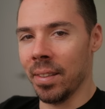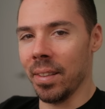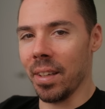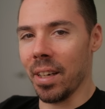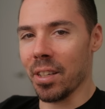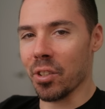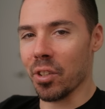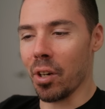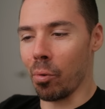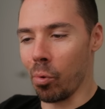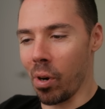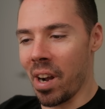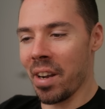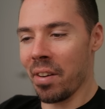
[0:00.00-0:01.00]
It hasn't
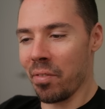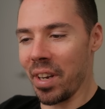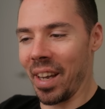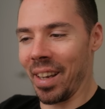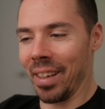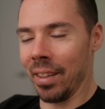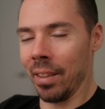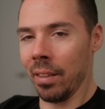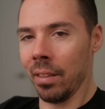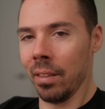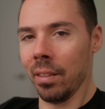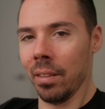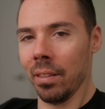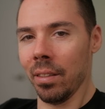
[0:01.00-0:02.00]
arrived yet,
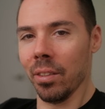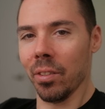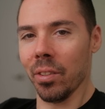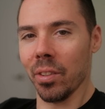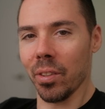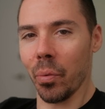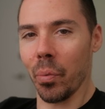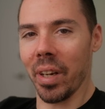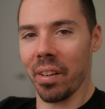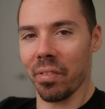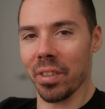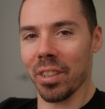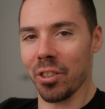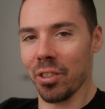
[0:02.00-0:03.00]
so we
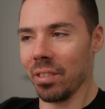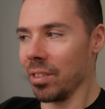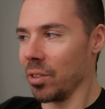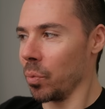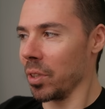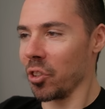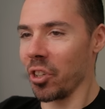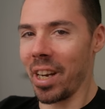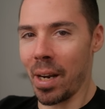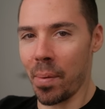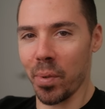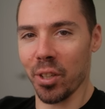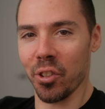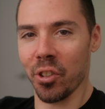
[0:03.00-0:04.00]
have to switch
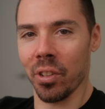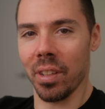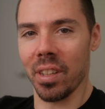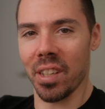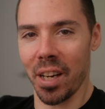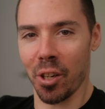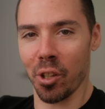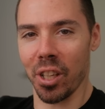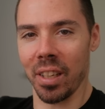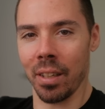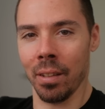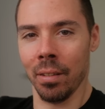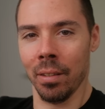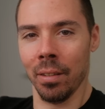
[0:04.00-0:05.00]
cameras
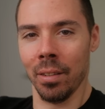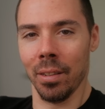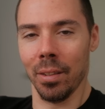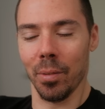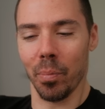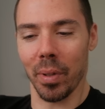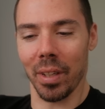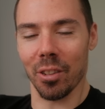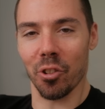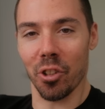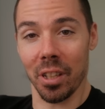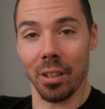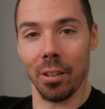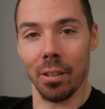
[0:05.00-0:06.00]
entirely, but
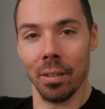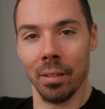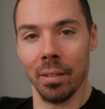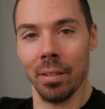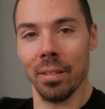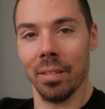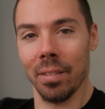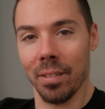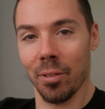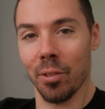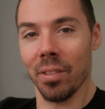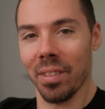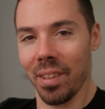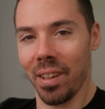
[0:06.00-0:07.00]
still,
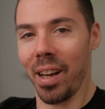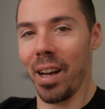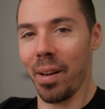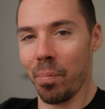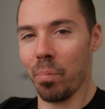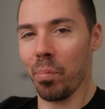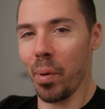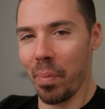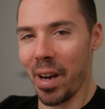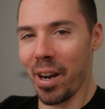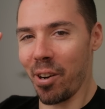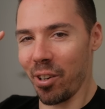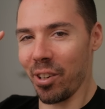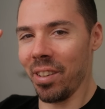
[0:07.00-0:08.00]
I'm
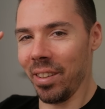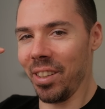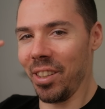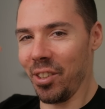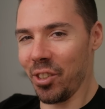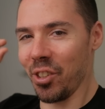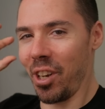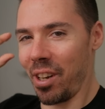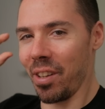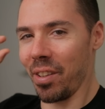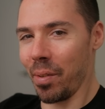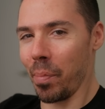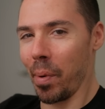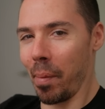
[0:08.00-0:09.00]
prepared. You saw
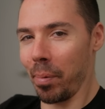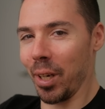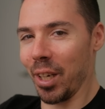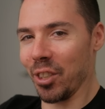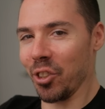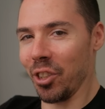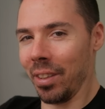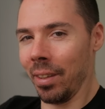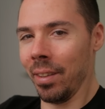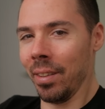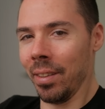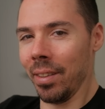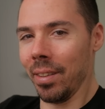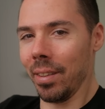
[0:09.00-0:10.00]
the preparation.
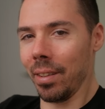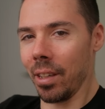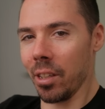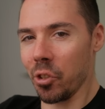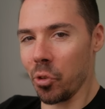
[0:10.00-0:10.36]
Let's